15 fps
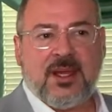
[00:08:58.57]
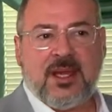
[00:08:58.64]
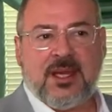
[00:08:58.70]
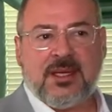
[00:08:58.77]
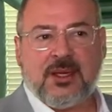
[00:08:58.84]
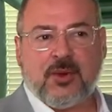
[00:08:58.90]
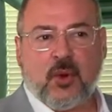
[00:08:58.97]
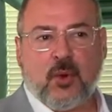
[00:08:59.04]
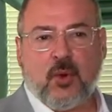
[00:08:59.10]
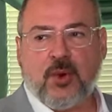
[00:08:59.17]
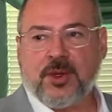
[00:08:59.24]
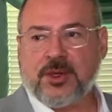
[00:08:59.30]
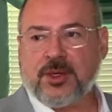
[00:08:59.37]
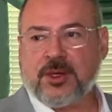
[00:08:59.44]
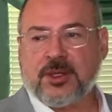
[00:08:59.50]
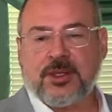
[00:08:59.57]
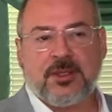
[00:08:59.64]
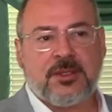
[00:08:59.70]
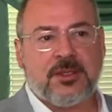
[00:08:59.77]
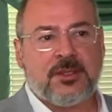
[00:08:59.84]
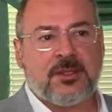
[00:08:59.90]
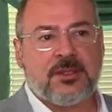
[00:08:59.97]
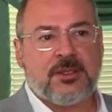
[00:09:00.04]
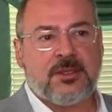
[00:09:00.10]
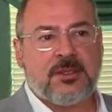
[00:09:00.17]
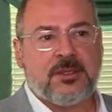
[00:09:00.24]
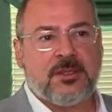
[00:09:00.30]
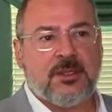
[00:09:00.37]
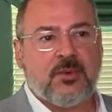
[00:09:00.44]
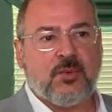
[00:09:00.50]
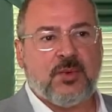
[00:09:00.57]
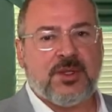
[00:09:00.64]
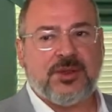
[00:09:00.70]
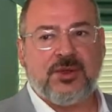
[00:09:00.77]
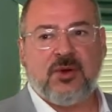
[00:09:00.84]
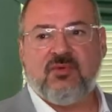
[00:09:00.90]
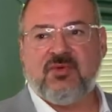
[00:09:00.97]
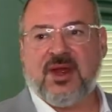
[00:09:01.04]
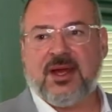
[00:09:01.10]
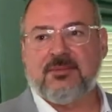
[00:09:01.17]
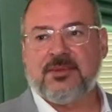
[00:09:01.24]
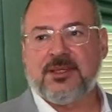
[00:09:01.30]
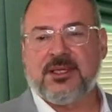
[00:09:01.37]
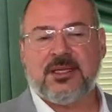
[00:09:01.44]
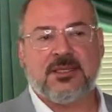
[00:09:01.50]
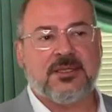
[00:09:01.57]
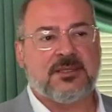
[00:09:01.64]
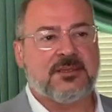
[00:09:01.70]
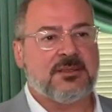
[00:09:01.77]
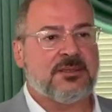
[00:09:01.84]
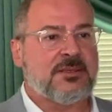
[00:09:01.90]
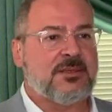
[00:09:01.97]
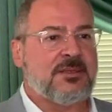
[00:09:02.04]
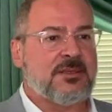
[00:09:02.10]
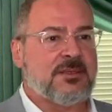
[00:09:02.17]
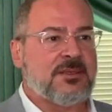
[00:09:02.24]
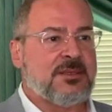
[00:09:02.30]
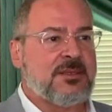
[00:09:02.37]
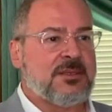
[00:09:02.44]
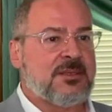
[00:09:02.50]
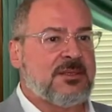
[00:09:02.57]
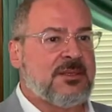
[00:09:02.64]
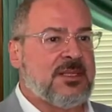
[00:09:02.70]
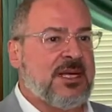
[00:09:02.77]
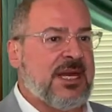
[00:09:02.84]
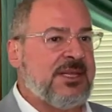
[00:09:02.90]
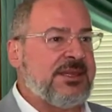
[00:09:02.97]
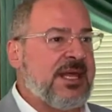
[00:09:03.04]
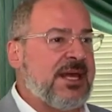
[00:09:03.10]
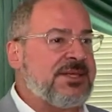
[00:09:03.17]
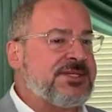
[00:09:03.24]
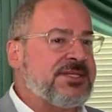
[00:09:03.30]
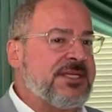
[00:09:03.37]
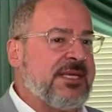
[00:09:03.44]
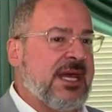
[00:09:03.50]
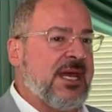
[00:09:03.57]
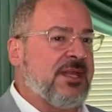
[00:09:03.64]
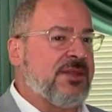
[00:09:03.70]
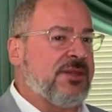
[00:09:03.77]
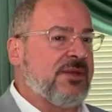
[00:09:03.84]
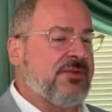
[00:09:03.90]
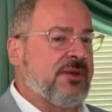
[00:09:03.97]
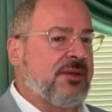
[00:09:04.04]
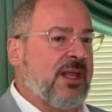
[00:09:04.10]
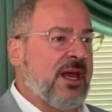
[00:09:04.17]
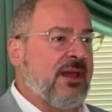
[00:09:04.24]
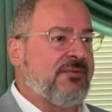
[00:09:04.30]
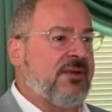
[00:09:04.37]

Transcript: in a corner with no family, and that's the end of your life.